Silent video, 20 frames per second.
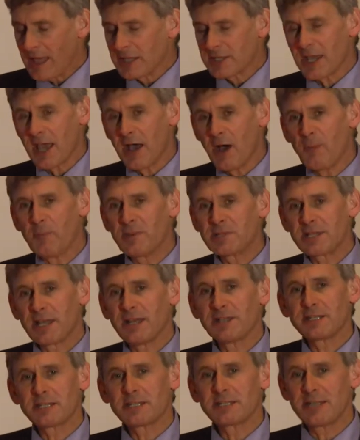to help us
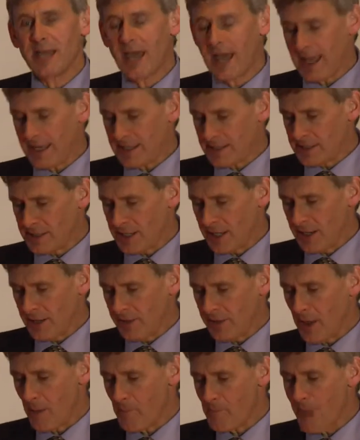understand
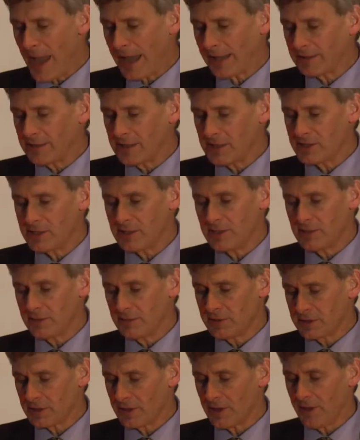the
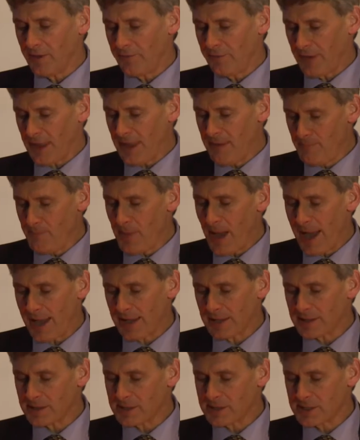magnitude of
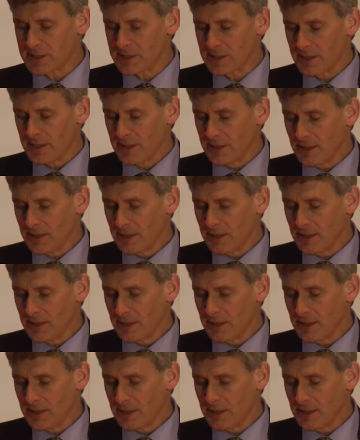impacts,